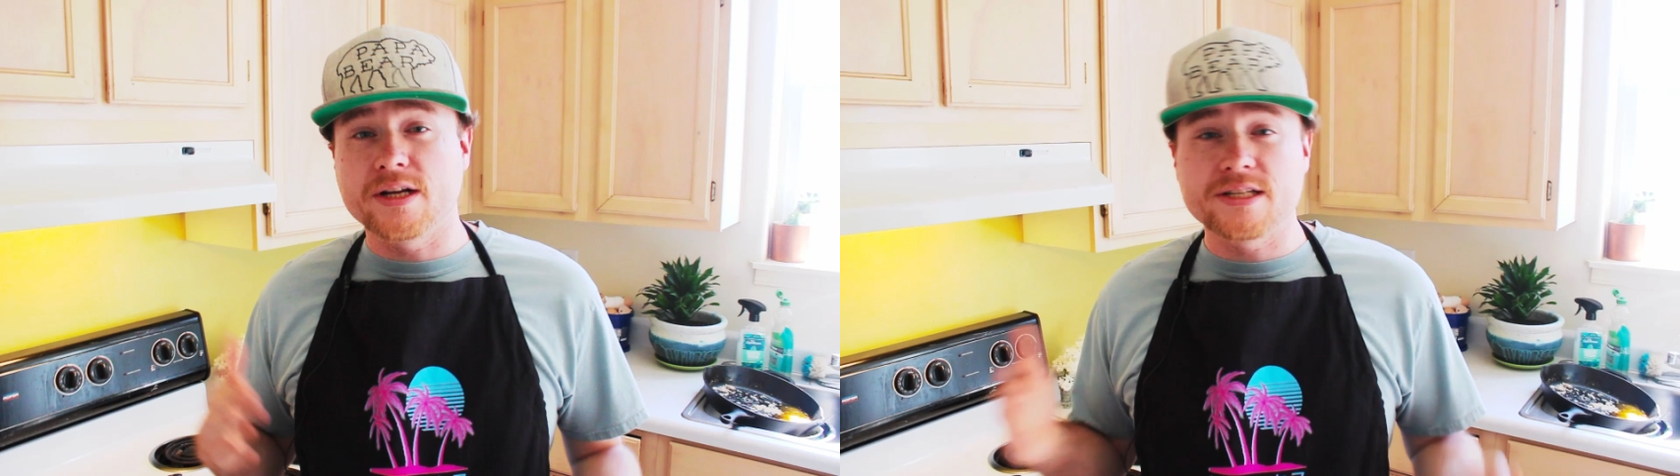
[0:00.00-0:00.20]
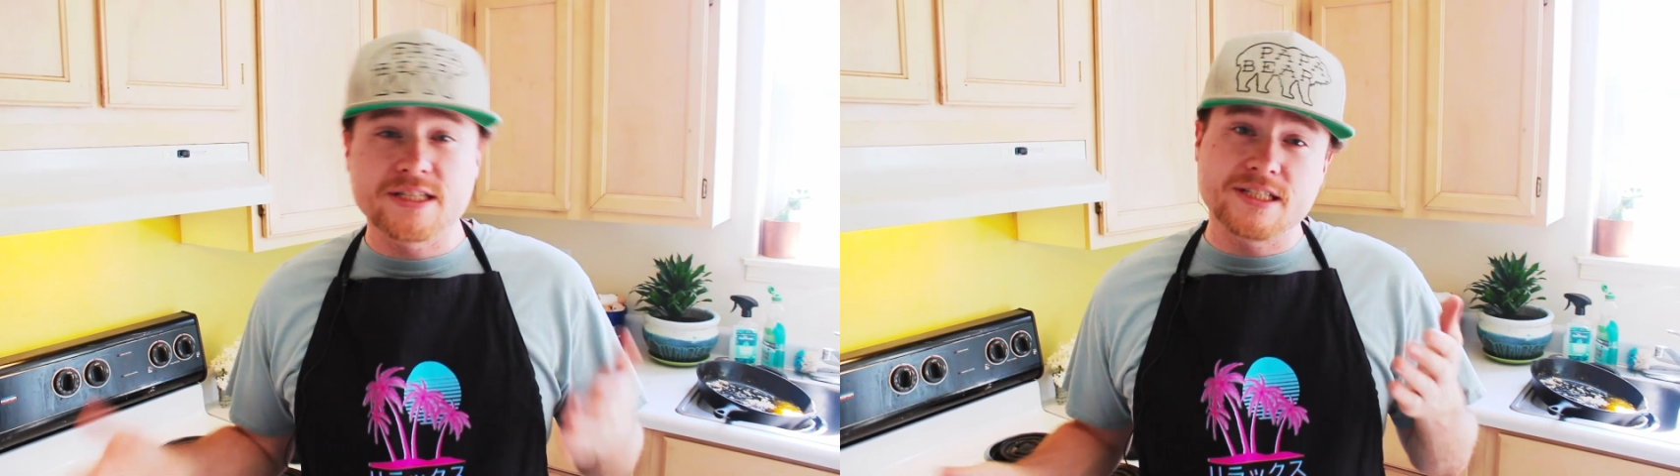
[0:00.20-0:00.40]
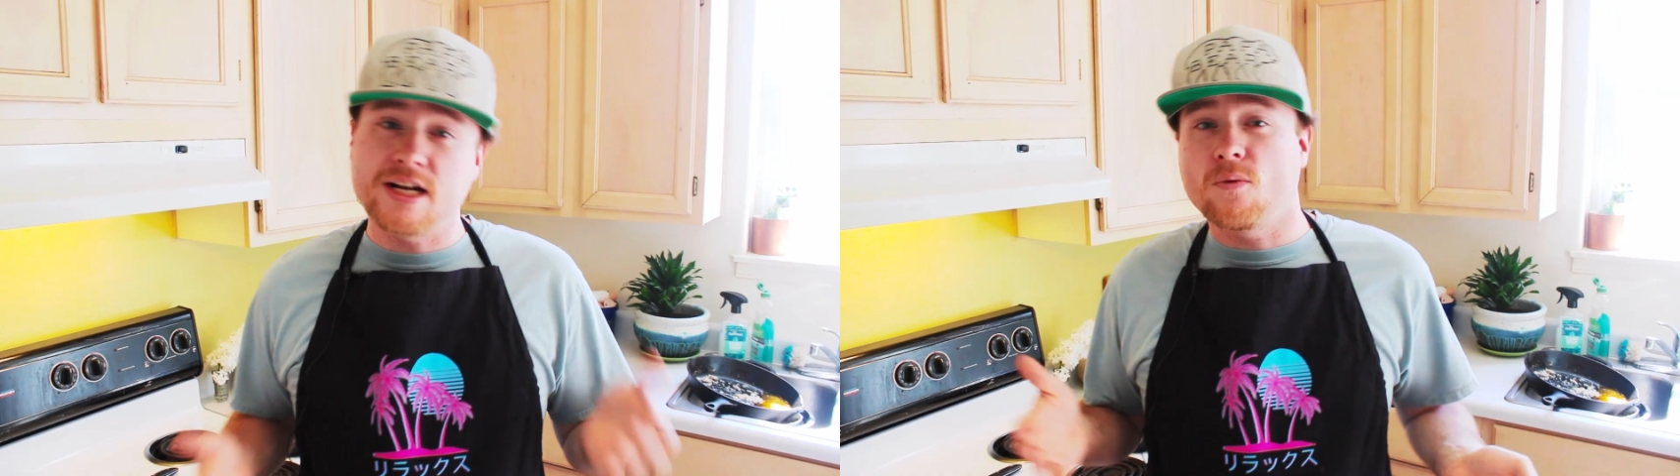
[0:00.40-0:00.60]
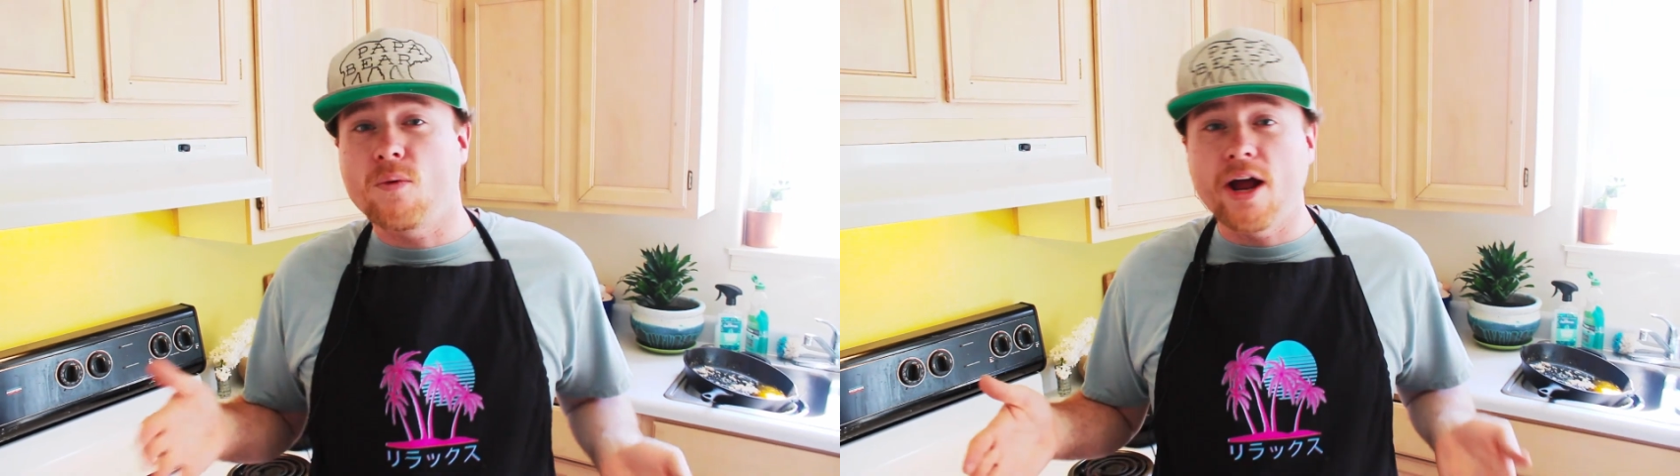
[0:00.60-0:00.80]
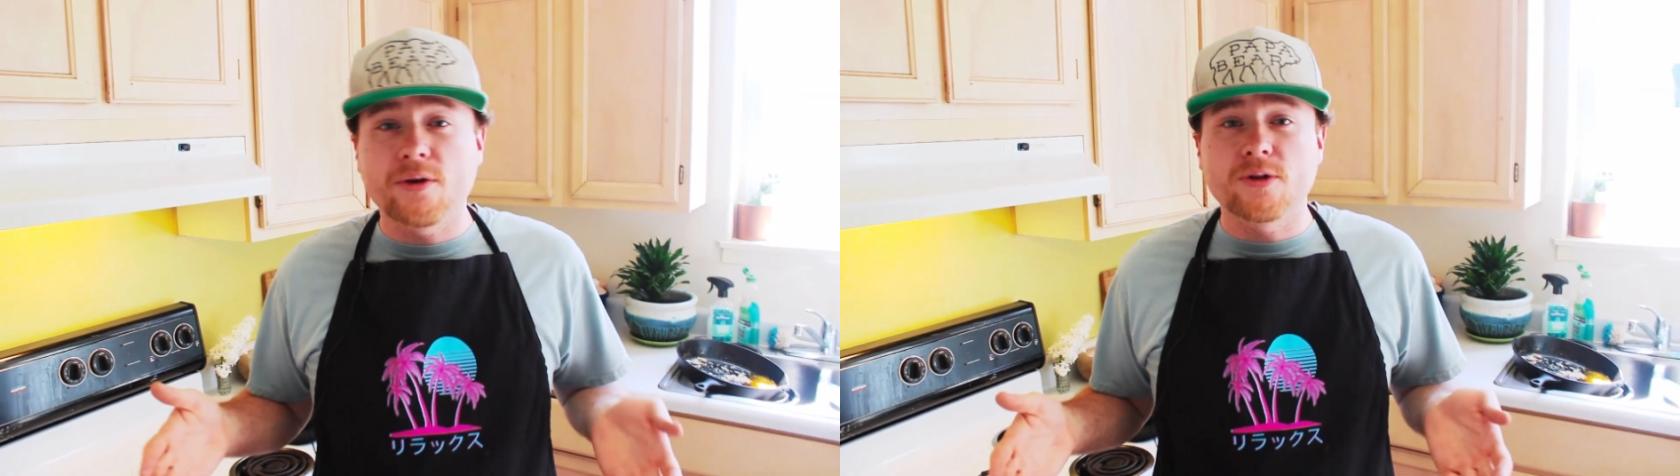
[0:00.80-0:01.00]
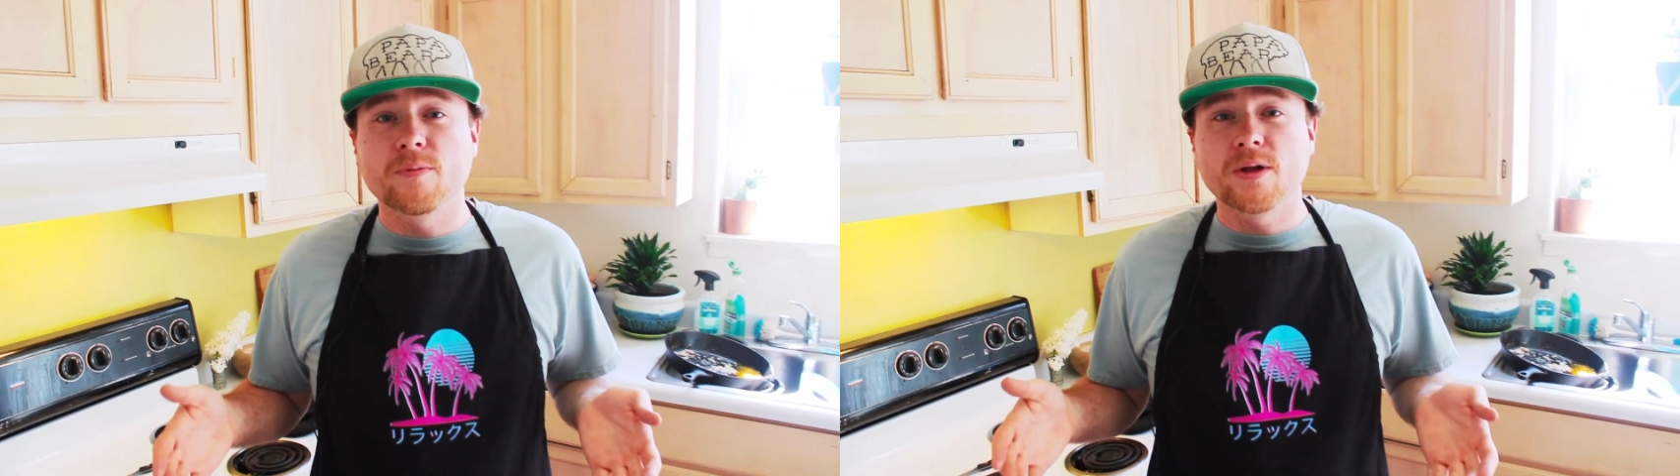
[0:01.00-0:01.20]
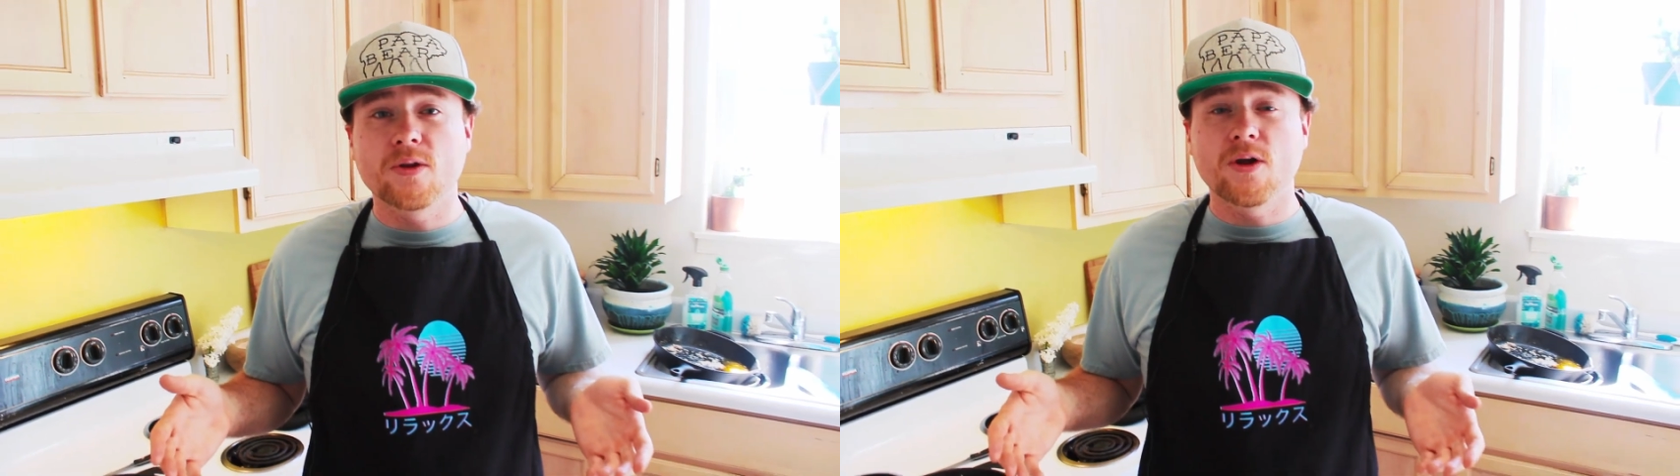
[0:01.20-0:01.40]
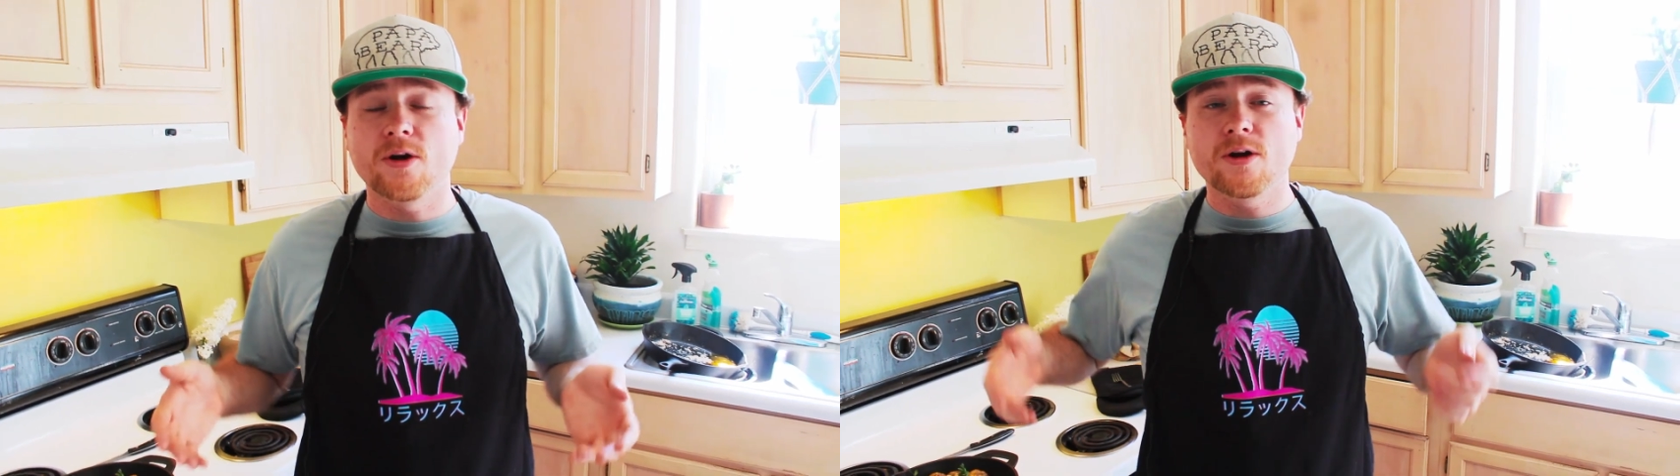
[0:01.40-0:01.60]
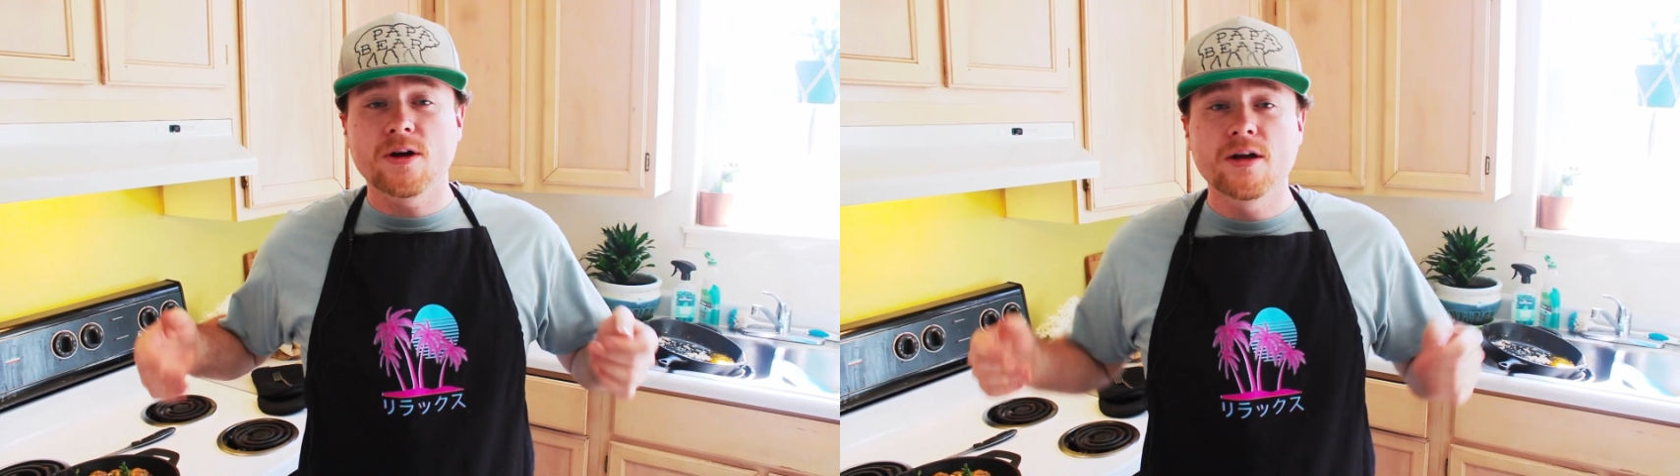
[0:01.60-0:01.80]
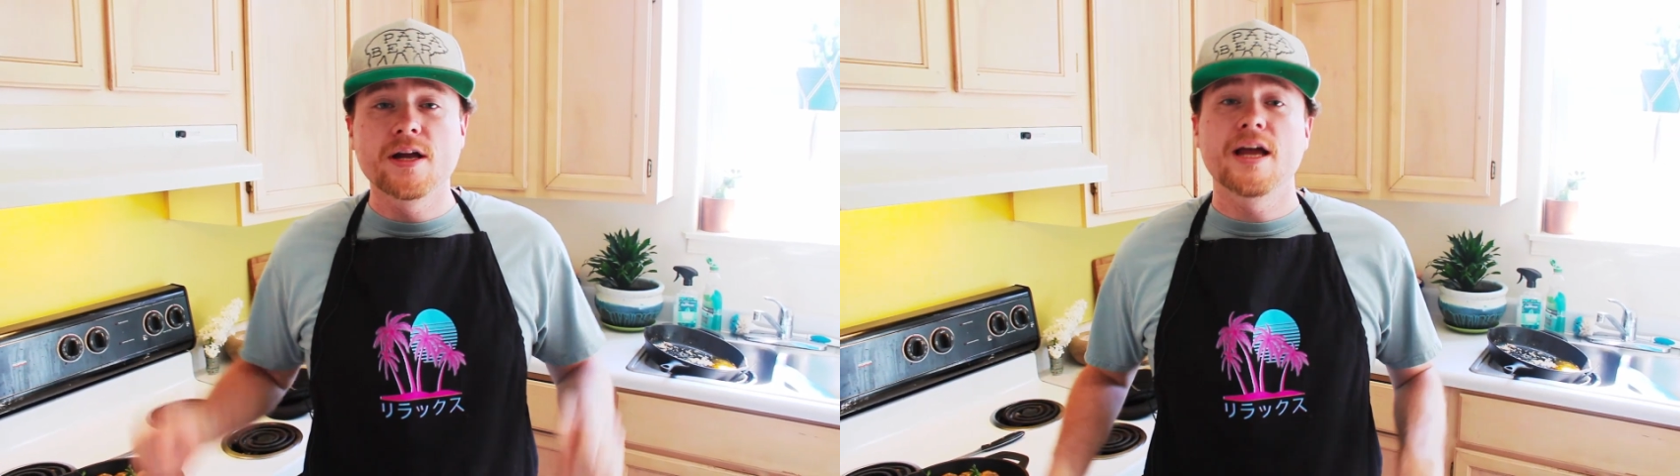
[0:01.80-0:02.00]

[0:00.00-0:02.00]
to stick around a little bit longer.